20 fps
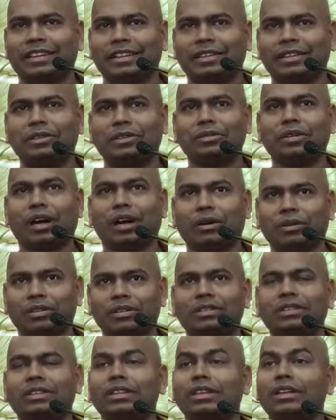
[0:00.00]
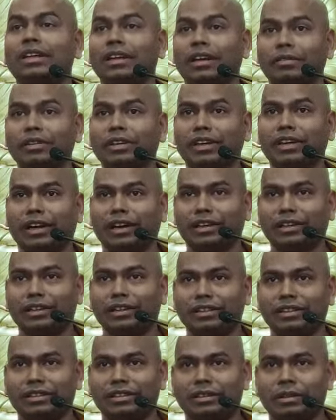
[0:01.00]
through our loving
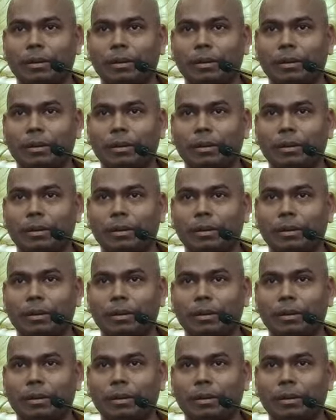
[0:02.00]
kindness.